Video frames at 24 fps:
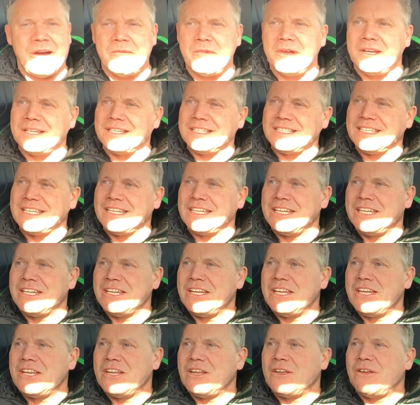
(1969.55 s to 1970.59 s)
I mean,
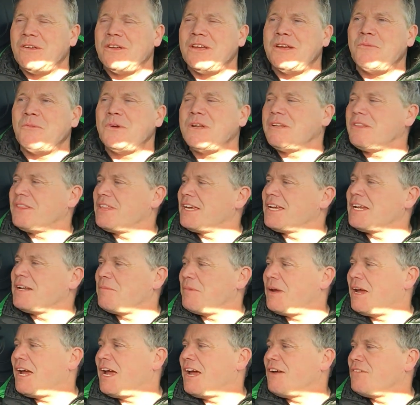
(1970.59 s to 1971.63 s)
we're thinking
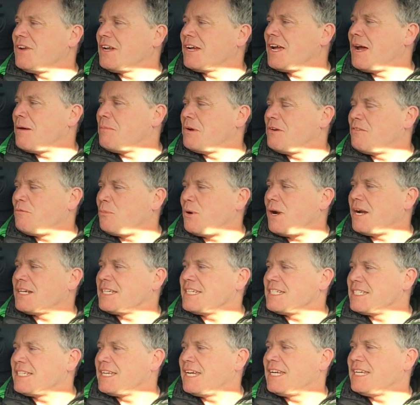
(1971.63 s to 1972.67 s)
about having a couple of
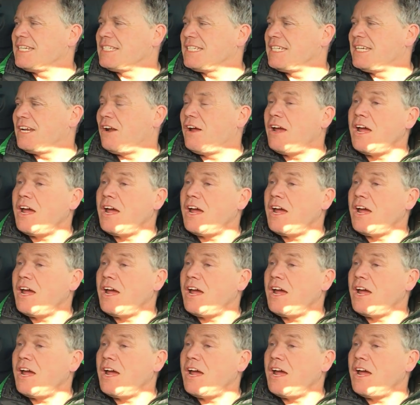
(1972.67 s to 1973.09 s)
practice days here.